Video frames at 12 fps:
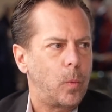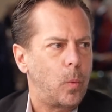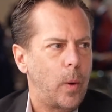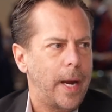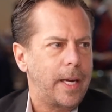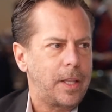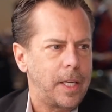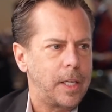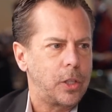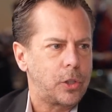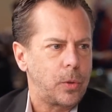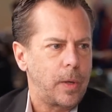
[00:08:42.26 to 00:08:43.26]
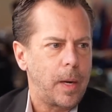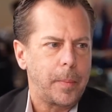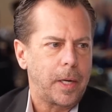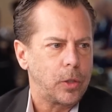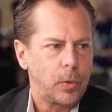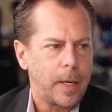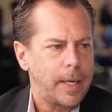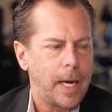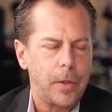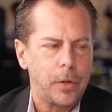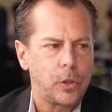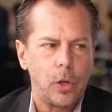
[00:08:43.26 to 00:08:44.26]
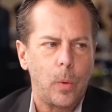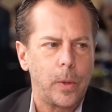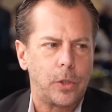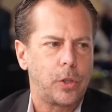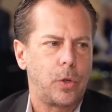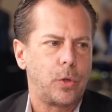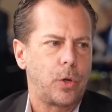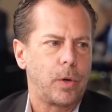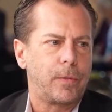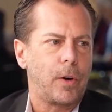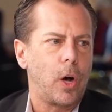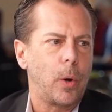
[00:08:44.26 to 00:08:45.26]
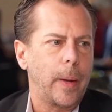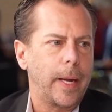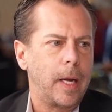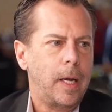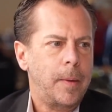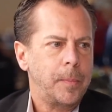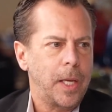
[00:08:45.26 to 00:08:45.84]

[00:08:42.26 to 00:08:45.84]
wake the industry up, because right now there's no institutional following